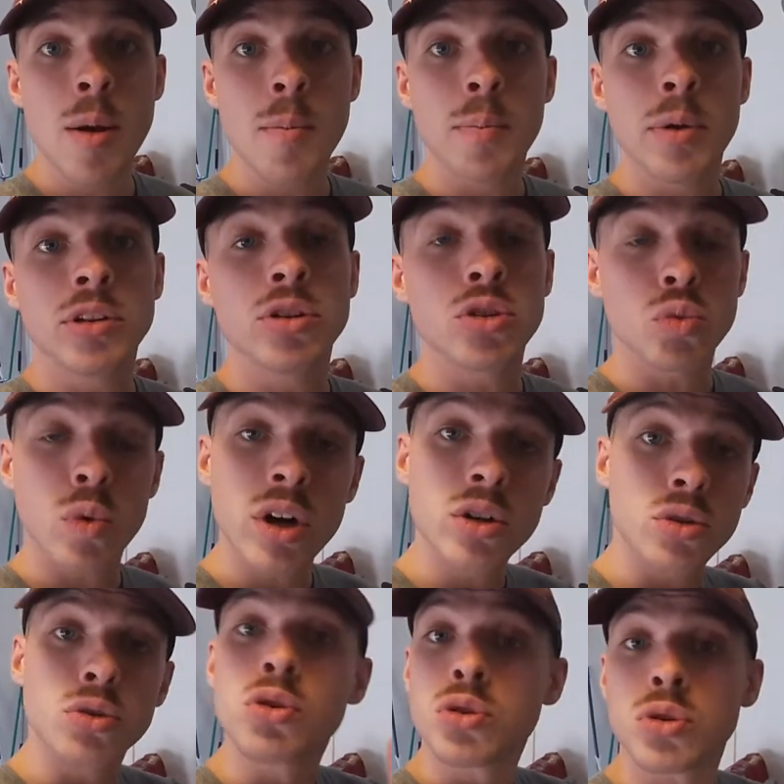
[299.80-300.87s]
But there's one
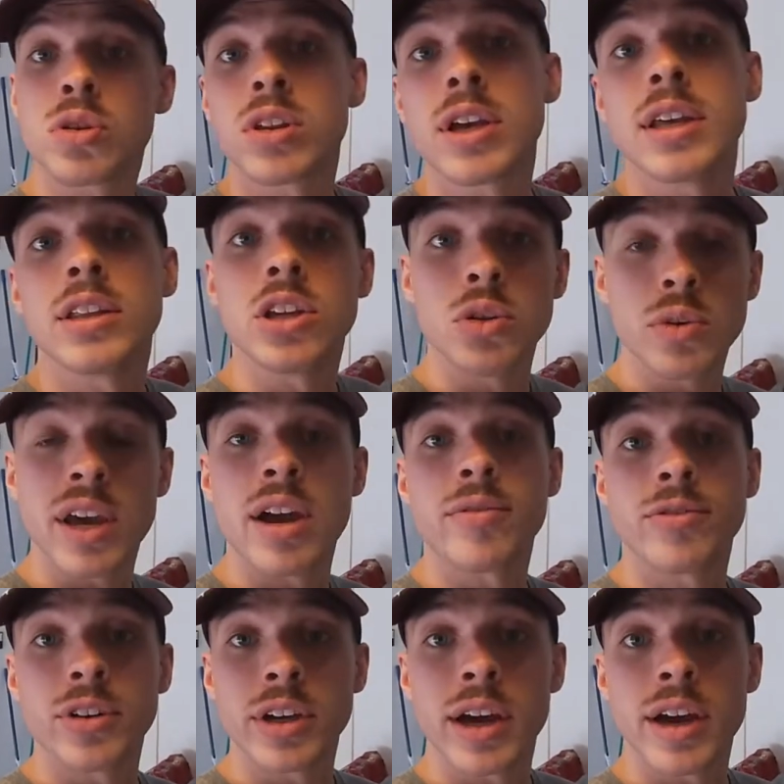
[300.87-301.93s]
crucial thing that you can't
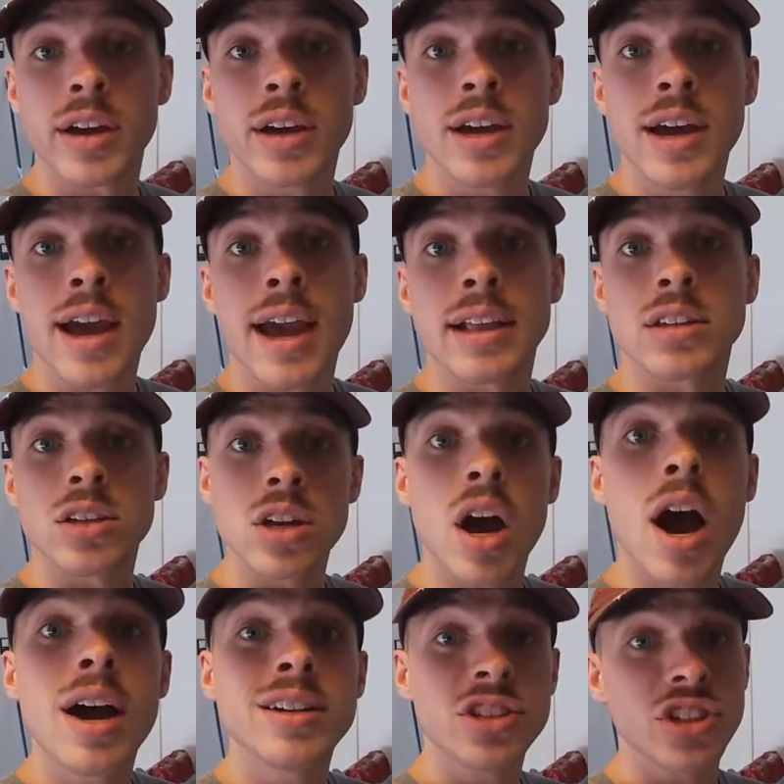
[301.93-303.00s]
forget. It's
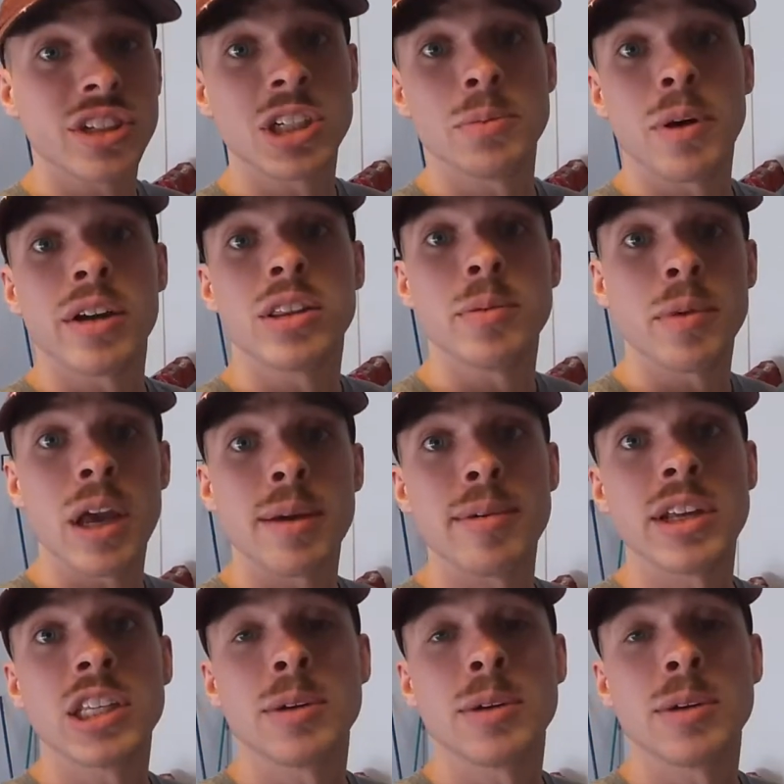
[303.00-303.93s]
not just about the baby, it's